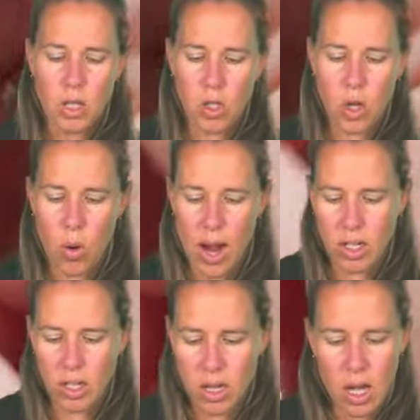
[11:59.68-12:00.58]
So I
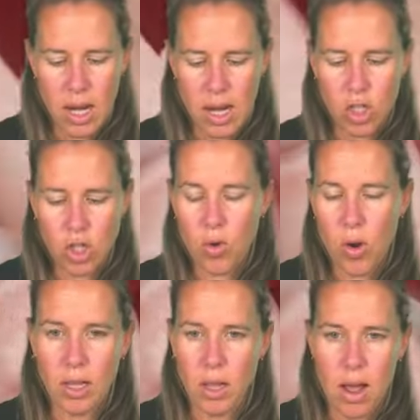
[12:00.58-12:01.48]
just cut a
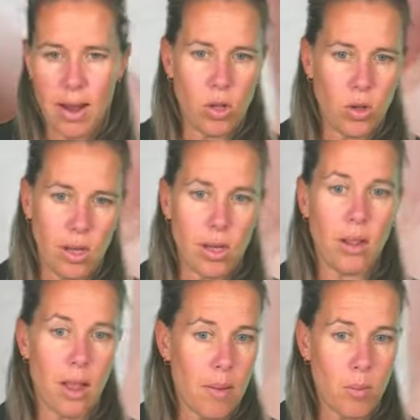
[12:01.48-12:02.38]
straight line. You can get a lot